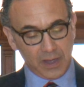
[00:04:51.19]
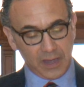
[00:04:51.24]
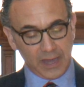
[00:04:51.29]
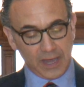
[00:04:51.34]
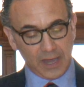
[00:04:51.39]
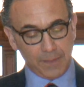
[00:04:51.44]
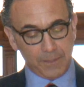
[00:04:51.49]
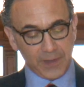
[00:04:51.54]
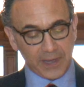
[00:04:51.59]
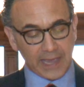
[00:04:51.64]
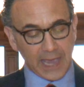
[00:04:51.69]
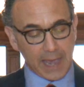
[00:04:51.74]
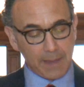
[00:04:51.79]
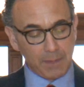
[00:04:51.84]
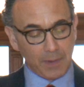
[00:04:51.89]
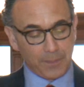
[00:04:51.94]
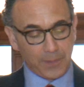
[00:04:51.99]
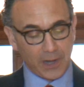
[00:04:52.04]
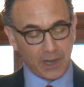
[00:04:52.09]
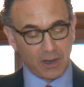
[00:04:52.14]
It became
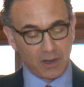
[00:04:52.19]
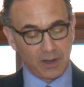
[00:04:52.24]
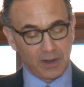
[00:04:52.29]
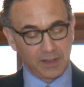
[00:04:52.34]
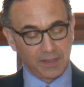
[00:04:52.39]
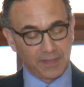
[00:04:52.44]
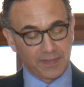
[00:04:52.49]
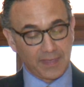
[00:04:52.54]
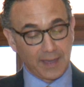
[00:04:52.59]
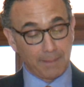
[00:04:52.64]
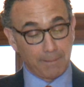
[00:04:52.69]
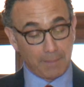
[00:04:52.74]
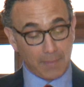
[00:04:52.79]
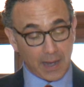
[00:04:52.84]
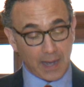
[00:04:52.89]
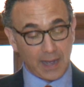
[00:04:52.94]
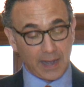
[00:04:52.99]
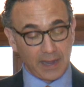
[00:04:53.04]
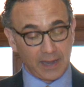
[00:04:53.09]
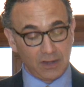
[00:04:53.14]
apparent that
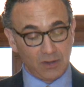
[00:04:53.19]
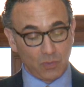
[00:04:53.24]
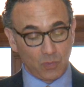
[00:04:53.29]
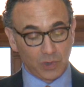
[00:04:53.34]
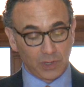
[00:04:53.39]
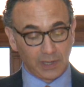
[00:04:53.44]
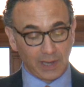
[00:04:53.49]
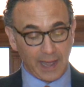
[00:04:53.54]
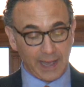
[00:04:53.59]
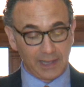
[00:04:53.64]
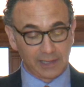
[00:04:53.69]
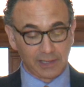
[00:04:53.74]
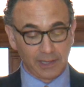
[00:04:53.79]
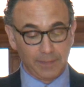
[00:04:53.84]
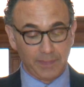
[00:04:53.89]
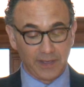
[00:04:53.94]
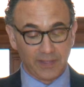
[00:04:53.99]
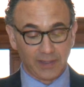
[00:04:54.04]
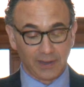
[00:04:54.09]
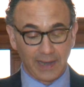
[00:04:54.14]
mine would likely
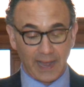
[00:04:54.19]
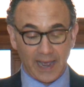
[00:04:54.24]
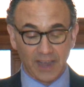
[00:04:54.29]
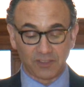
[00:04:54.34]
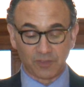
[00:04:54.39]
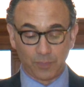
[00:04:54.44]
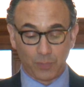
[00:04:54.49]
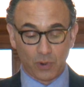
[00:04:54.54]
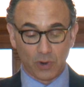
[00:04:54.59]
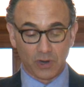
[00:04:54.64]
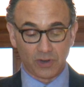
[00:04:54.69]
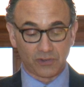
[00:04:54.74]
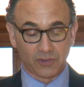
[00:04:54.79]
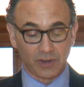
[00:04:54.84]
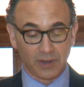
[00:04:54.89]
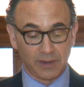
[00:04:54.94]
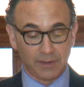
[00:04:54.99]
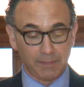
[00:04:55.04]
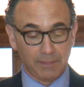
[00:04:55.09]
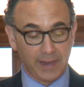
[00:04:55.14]
be the last
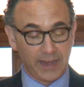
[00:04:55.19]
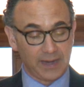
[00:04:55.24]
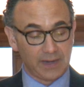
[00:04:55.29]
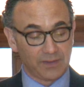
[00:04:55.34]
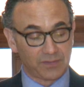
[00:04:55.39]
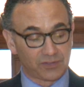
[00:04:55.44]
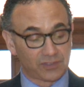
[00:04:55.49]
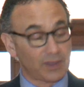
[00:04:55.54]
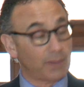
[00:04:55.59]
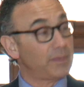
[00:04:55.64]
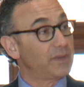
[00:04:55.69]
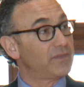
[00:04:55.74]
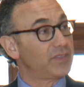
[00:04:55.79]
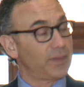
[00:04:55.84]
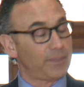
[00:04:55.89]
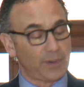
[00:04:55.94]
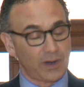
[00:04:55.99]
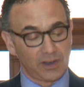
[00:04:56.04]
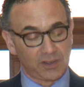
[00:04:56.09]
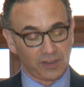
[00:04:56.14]
portrait made of some of
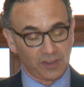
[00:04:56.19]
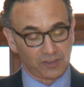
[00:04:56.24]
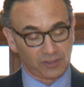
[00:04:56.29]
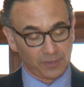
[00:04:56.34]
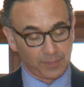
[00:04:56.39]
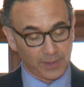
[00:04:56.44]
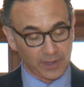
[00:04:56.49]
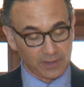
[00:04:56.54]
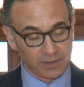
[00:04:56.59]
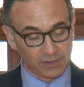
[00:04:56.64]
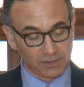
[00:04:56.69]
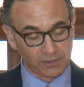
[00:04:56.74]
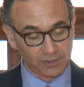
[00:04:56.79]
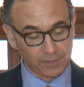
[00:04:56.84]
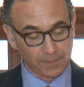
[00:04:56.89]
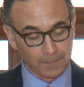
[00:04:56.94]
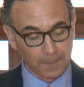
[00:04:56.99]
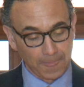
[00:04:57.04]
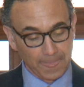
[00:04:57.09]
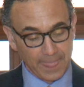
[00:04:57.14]
the participants.
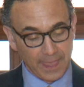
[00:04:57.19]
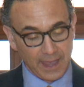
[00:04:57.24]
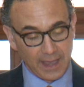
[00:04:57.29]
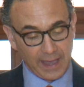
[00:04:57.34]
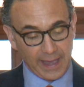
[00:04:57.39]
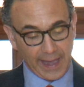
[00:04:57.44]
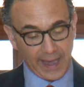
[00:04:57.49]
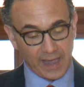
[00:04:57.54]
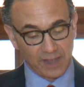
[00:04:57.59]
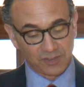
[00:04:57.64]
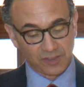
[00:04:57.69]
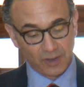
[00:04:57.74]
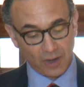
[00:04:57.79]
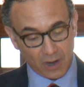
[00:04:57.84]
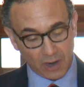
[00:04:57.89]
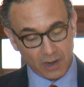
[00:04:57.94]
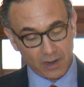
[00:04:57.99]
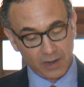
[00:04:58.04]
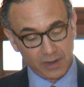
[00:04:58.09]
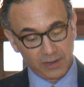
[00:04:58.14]
As an
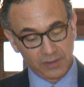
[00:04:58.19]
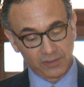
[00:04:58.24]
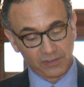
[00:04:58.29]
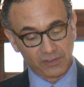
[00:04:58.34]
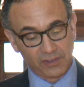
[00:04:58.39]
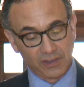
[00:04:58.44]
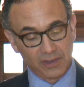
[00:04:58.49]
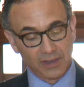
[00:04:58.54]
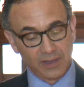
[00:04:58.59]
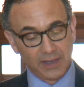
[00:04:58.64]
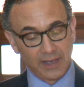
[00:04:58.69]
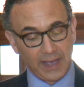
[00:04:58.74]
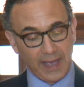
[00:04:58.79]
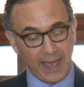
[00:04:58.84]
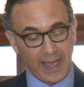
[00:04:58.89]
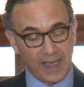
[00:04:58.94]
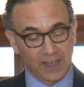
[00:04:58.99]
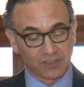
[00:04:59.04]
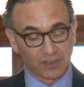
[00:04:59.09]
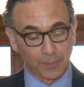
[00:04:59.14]
artist,
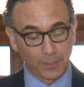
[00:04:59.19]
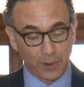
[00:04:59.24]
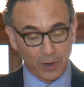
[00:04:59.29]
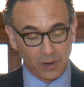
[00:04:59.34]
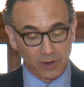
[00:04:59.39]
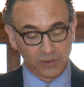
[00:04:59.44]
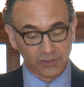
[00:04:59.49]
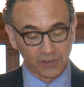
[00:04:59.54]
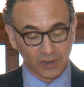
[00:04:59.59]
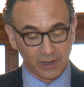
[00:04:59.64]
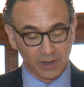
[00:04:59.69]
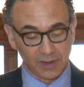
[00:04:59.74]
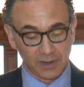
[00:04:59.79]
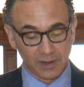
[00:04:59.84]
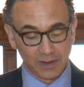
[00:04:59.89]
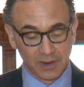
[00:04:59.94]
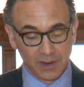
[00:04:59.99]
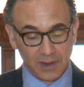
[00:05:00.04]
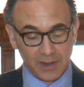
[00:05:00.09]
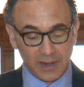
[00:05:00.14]
as a
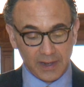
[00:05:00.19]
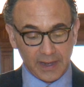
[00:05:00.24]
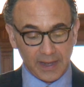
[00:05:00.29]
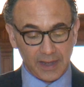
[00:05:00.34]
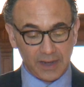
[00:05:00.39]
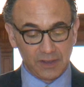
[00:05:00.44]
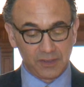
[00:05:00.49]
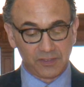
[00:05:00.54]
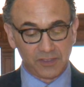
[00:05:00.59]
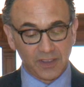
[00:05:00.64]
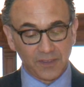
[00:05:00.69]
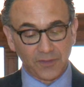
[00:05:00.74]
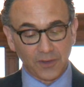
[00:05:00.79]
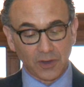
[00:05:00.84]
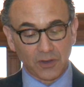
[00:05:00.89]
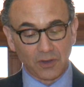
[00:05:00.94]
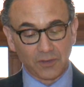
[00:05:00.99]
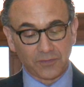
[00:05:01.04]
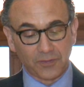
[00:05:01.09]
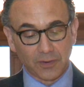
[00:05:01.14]
person, it is
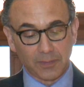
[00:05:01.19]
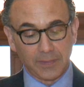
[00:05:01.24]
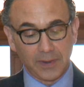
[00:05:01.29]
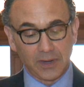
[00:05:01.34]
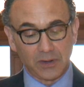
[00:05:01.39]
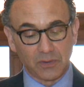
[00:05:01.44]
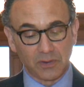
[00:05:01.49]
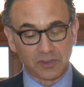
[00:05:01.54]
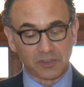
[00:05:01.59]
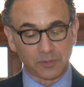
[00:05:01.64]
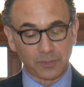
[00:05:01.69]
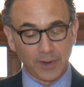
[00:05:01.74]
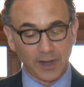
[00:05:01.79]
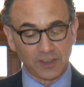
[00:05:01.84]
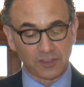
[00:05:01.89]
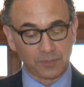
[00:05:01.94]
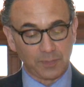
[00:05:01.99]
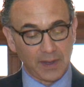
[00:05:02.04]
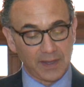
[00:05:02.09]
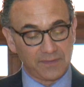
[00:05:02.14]
difficult for me to
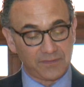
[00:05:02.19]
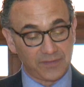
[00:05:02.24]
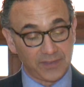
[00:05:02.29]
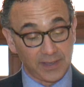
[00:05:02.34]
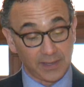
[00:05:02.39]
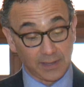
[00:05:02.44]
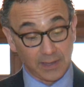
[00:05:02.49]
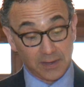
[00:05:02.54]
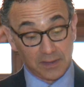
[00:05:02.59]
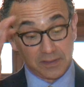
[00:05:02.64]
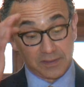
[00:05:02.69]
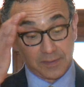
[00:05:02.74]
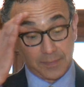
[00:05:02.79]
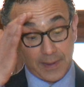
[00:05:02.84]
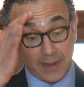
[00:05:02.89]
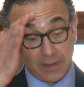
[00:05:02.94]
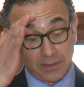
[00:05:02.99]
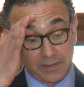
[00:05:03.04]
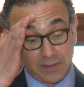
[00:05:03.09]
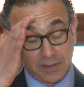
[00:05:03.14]
express my feelings
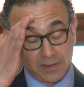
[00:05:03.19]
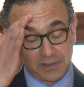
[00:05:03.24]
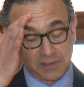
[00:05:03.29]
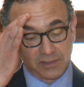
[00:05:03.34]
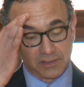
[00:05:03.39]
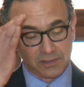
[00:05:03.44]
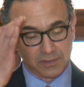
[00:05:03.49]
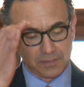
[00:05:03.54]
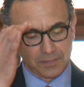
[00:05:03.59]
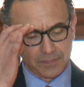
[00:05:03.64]
about this.